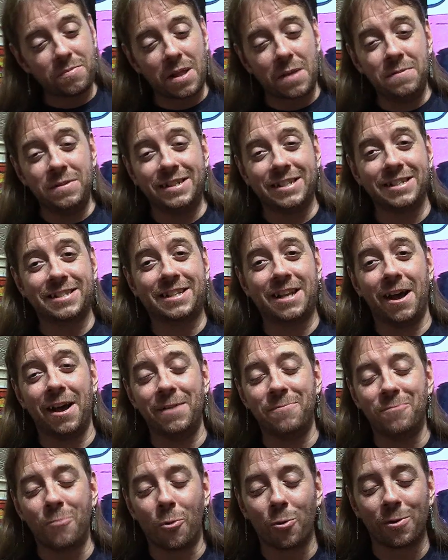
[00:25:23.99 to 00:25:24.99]
But this
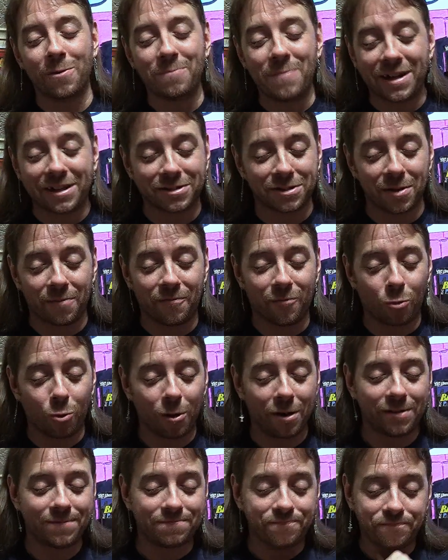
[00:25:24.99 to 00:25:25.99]
guy more than makes up
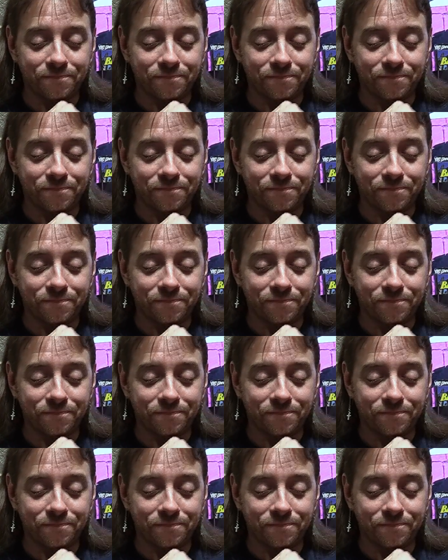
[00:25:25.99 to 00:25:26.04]
for it,